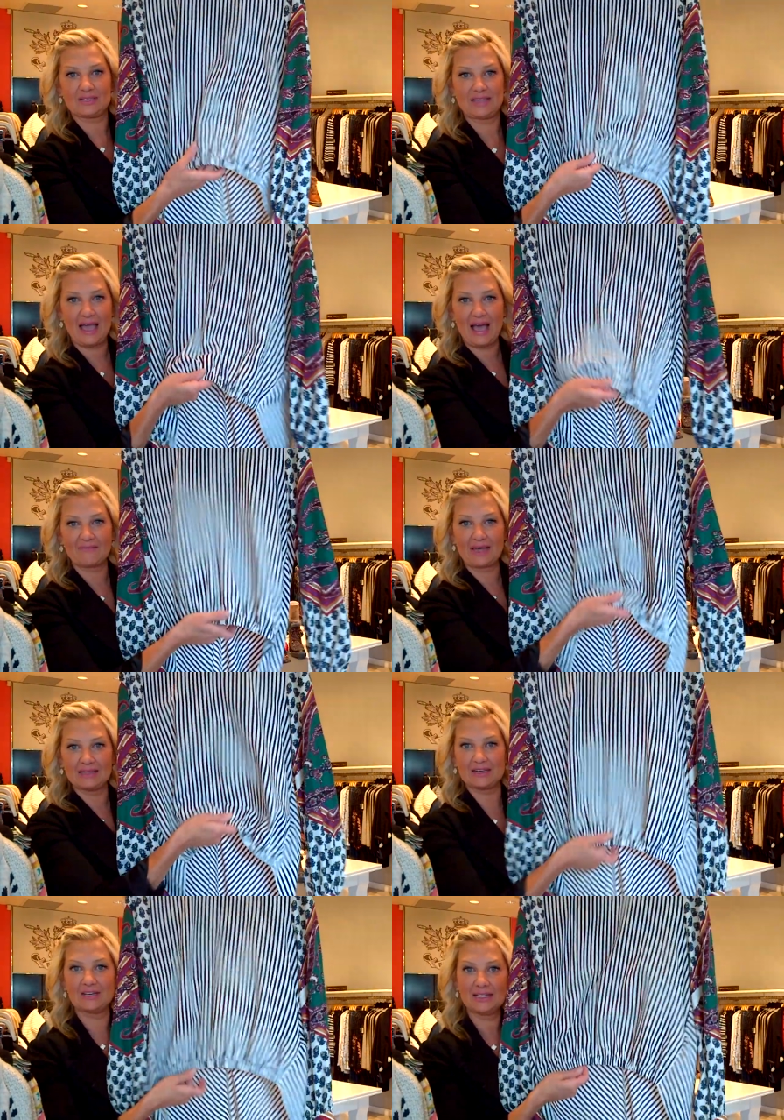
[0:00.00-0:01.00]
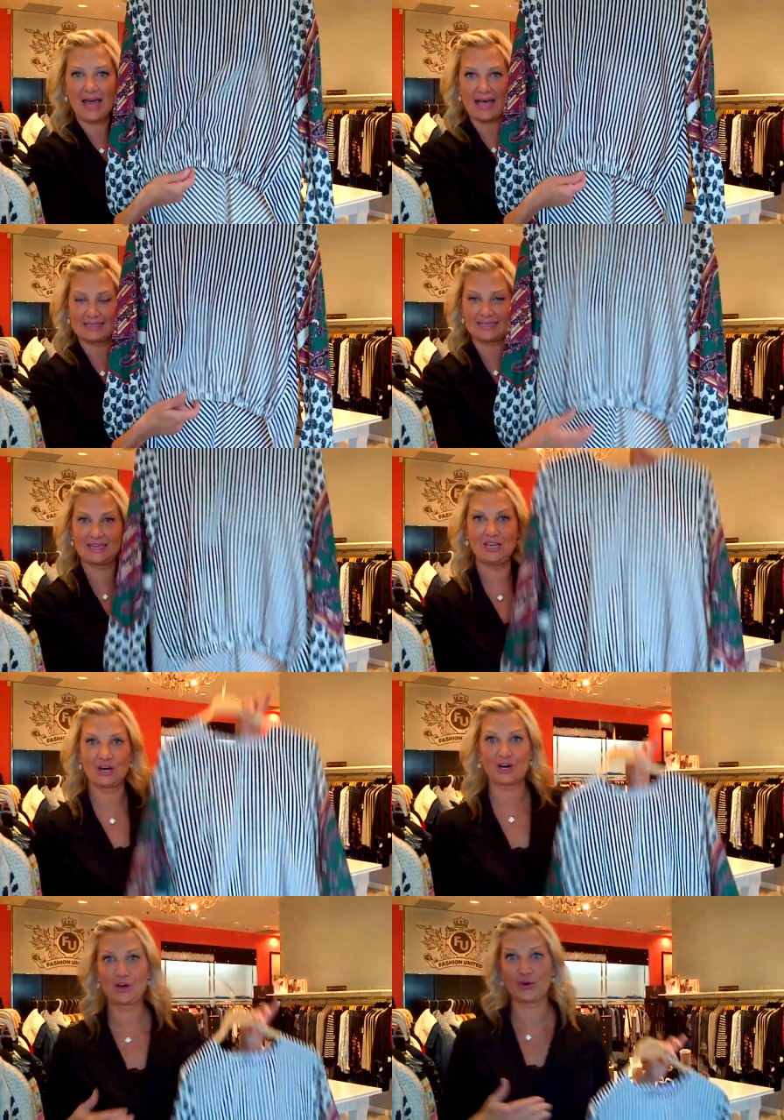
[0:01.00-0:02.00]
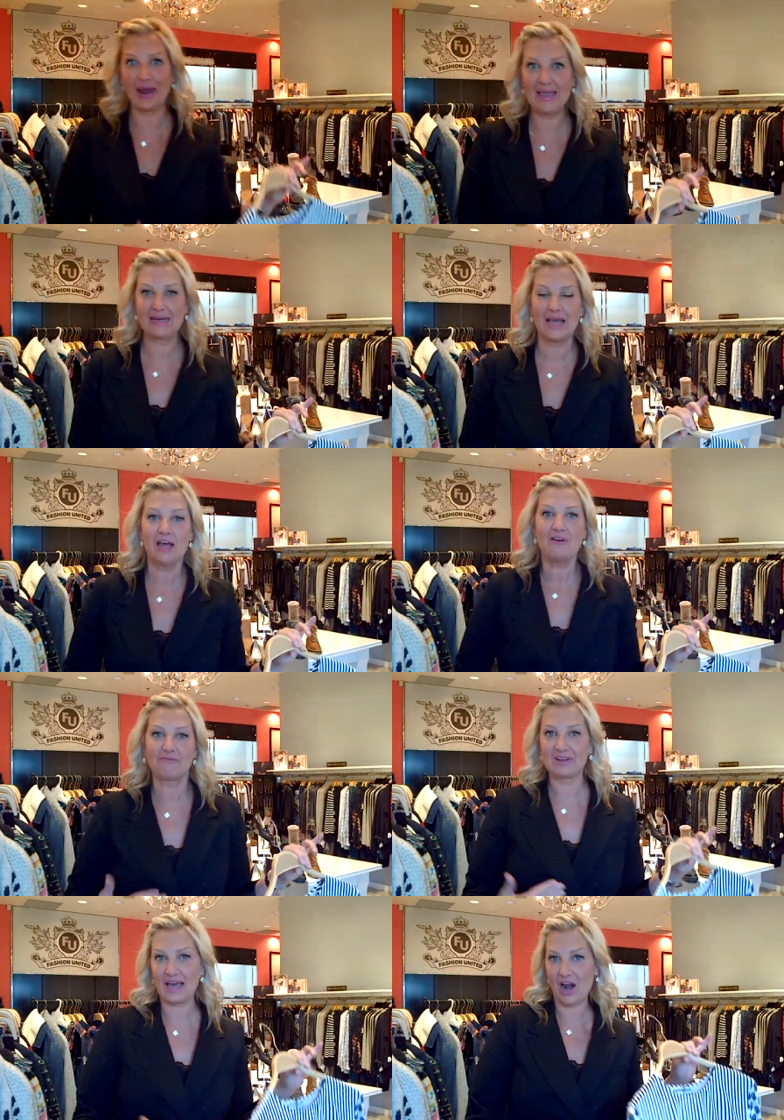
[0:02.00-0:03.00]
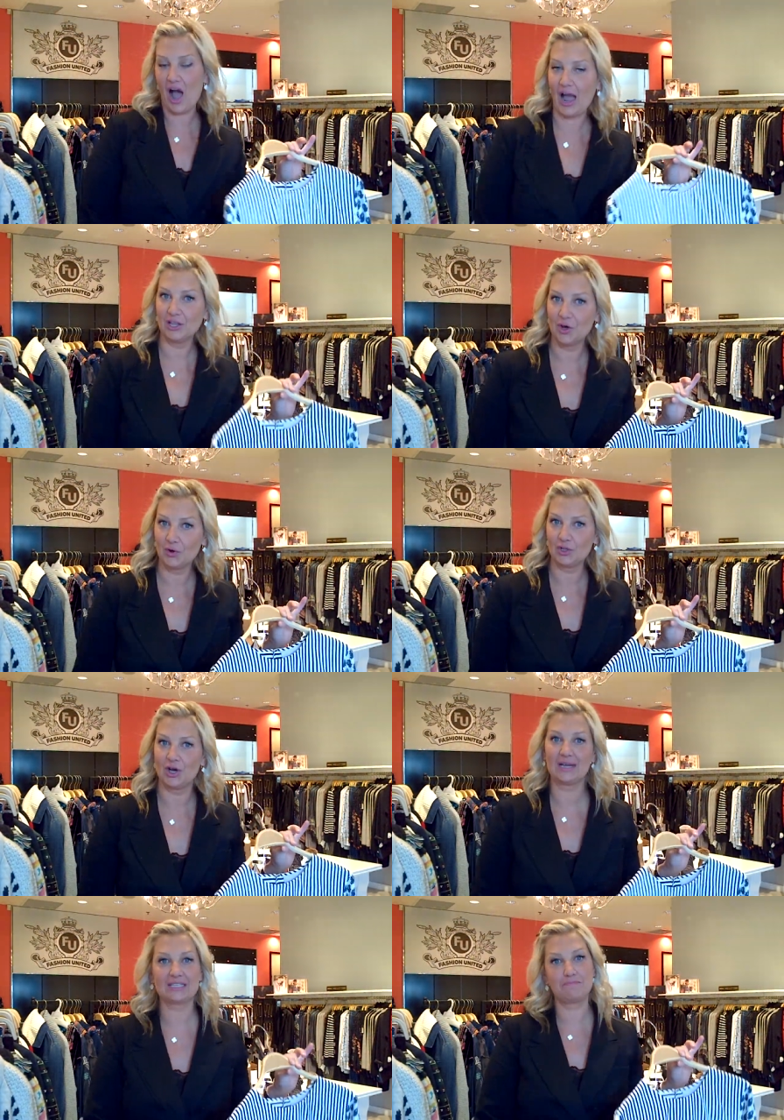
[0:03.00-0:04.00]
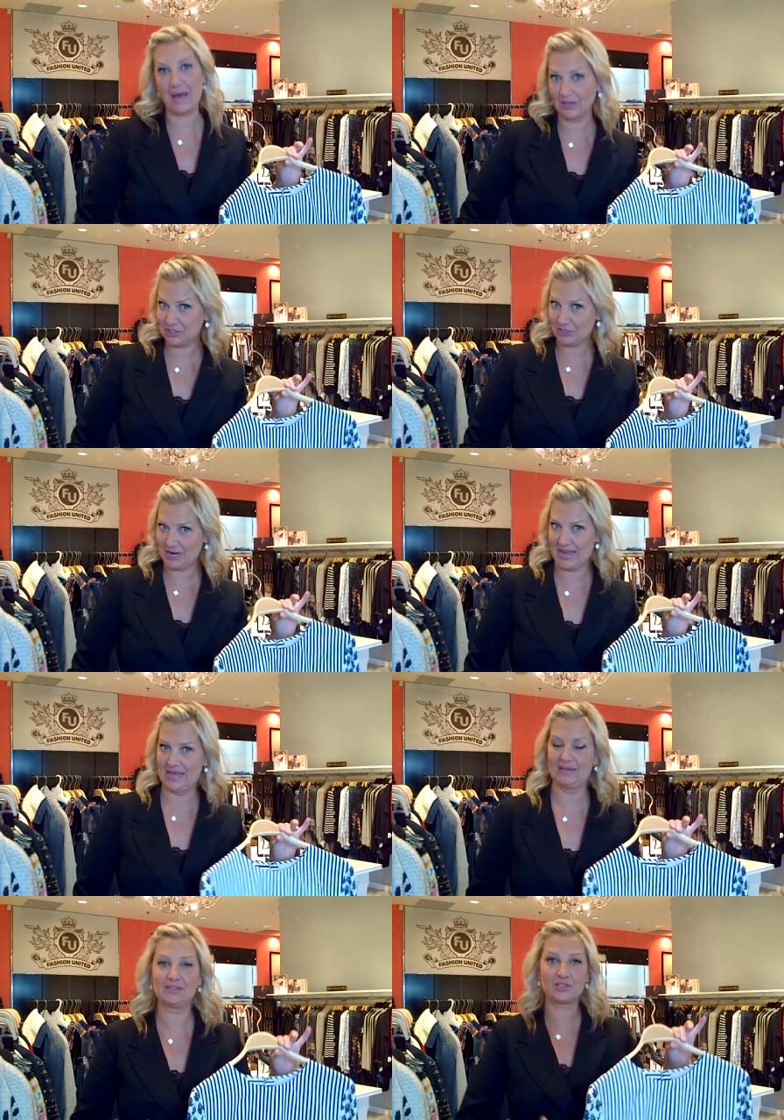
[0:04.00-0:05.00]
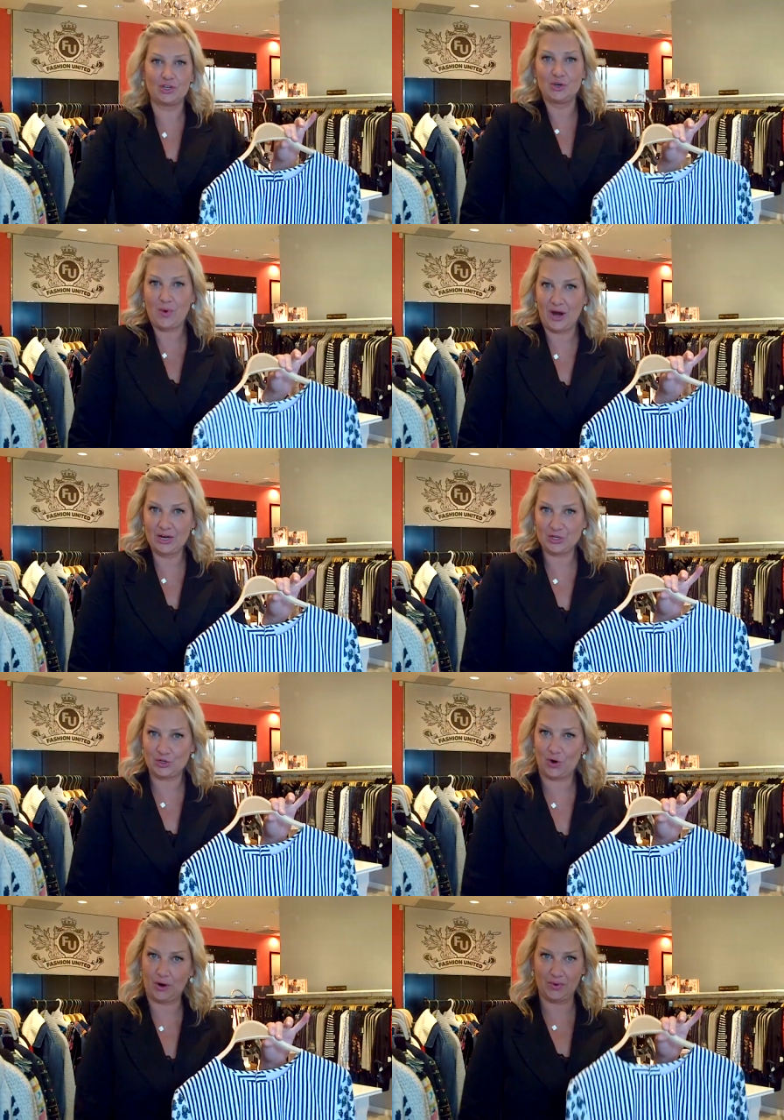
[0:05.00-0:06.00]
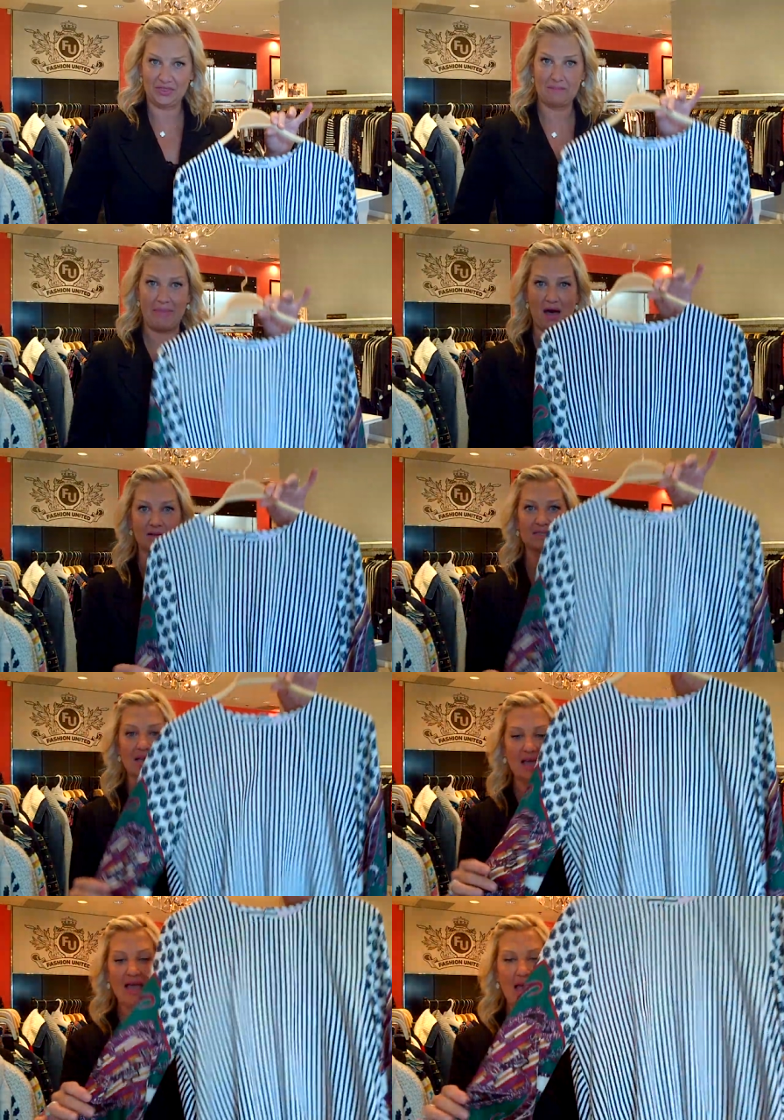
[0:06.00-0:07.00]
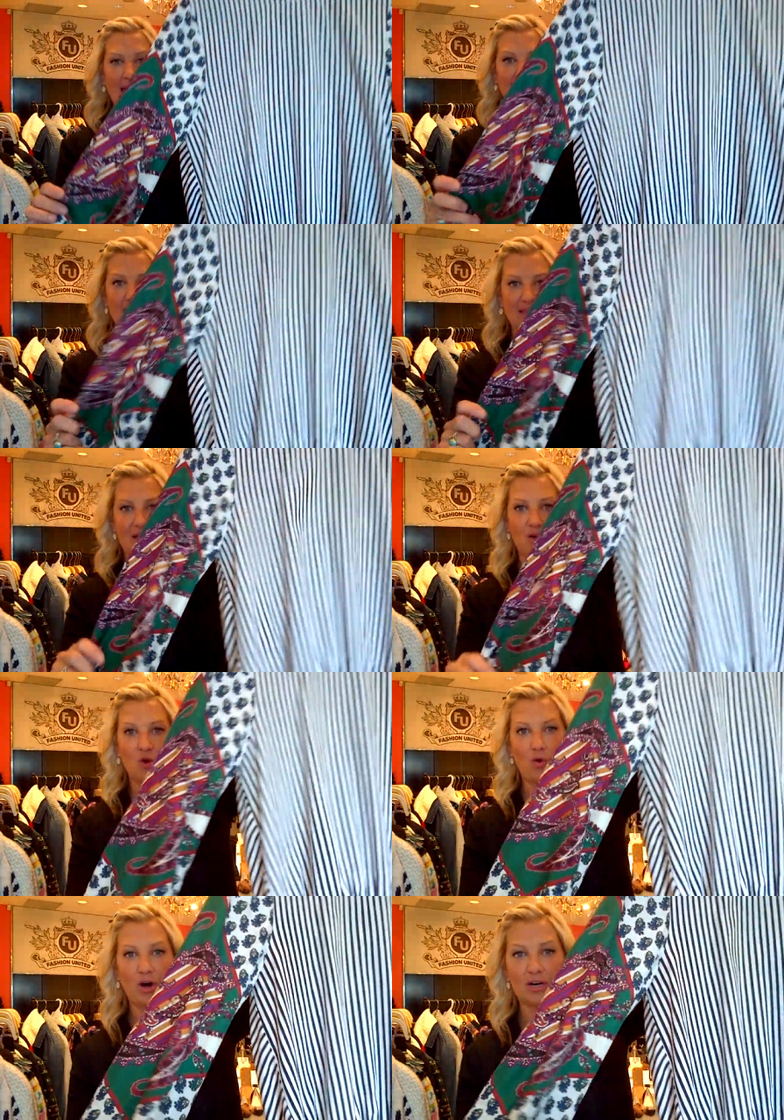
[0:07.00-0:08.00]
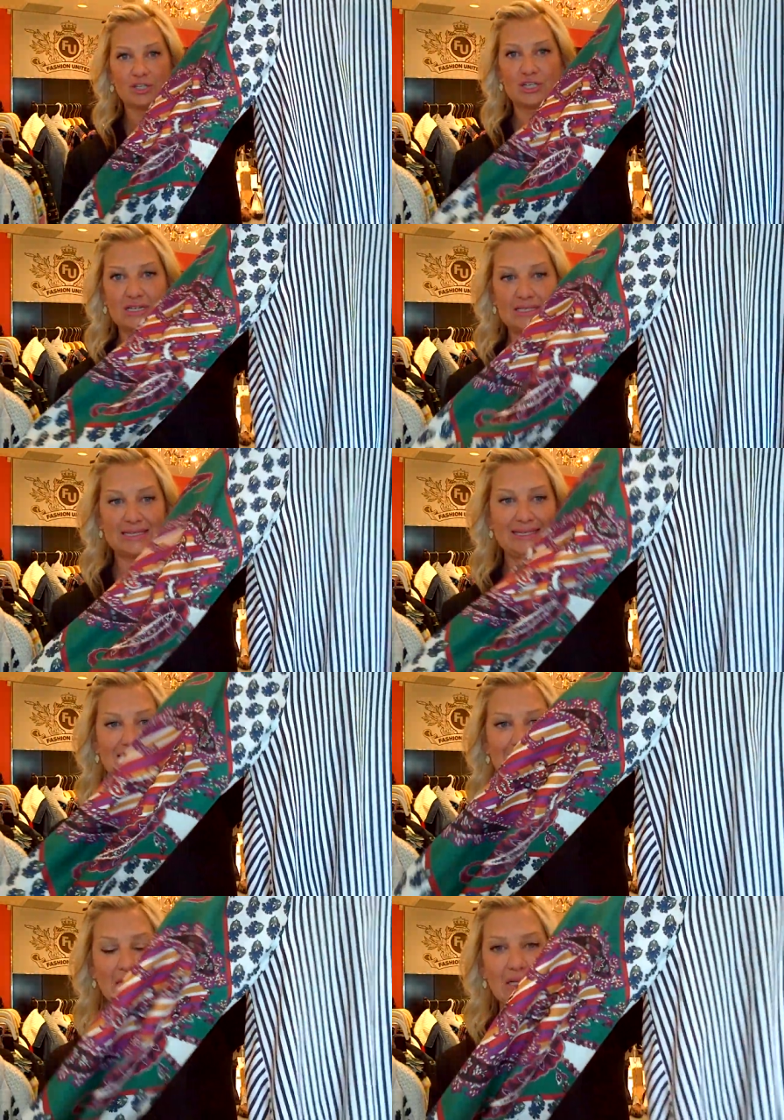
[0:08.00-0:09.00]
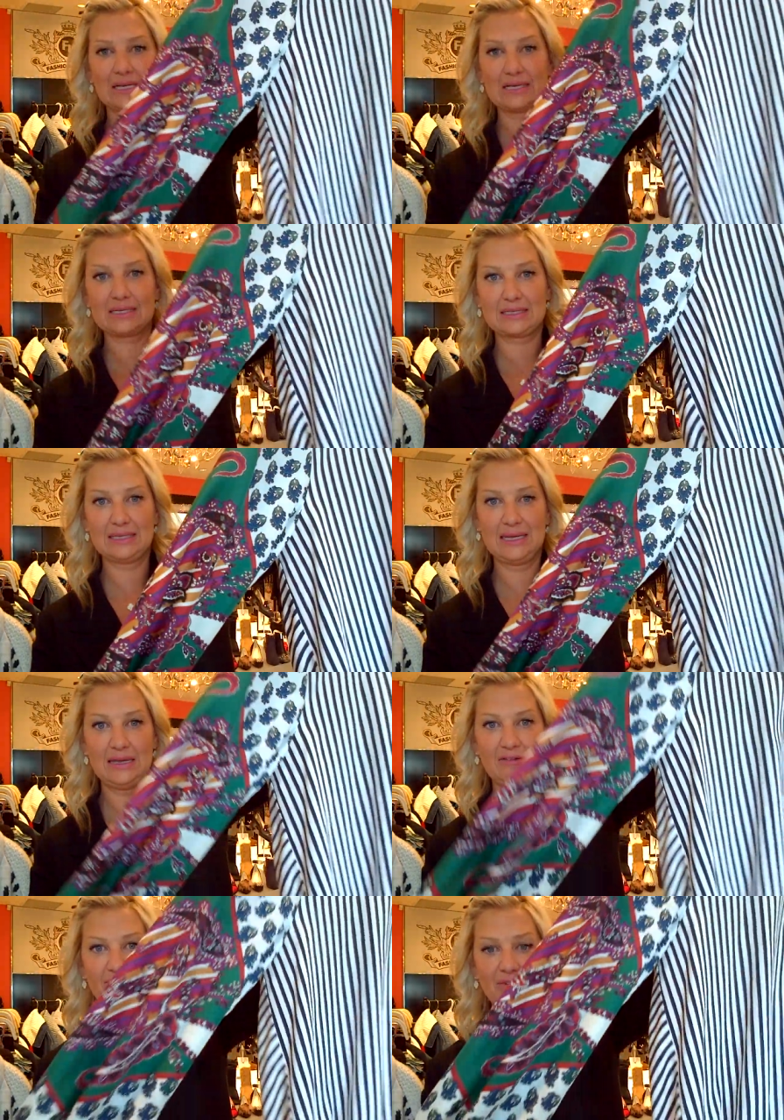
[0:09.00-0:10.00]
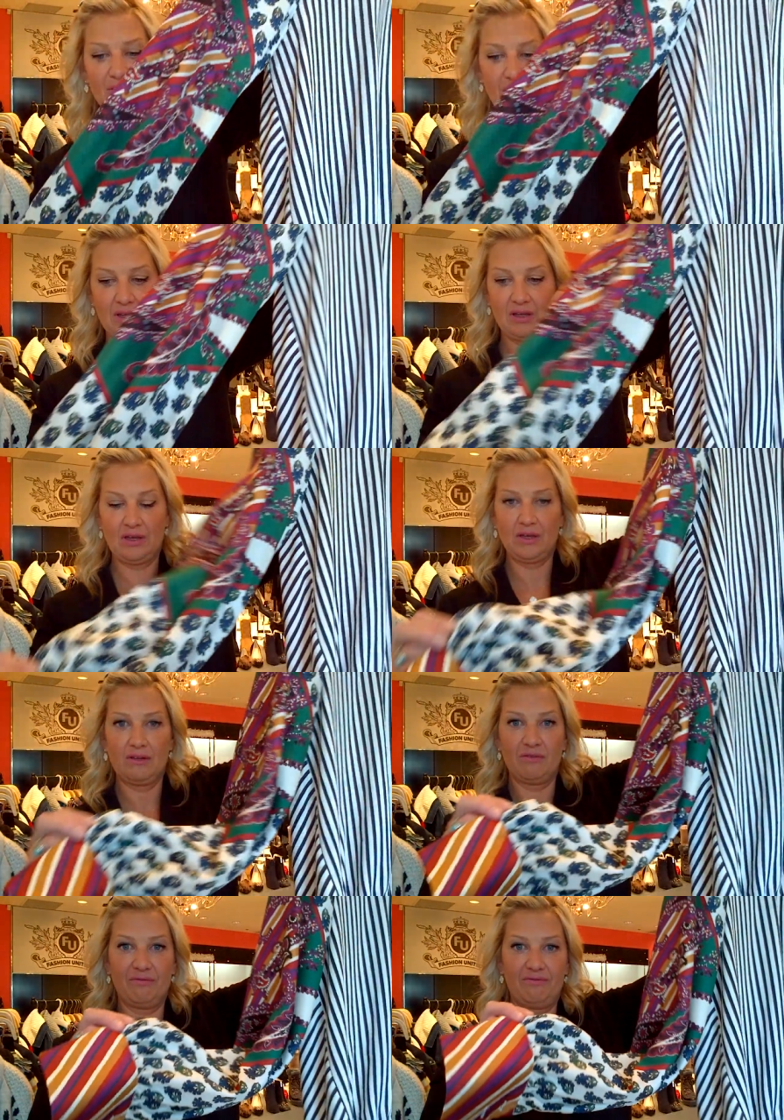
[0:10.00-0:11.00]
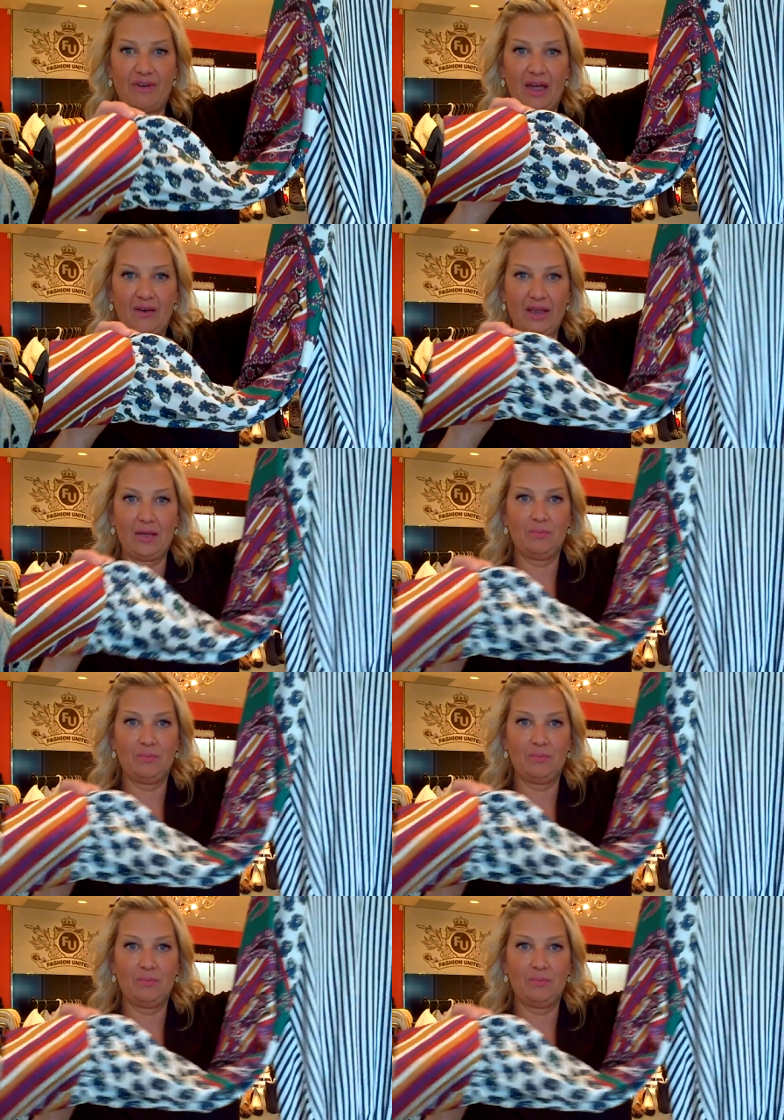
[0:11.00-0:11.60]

They have that little elastic here, great for that high-low look, because belts are in, so you wear it short with a belt, and then that gorgeous silk sleeve, very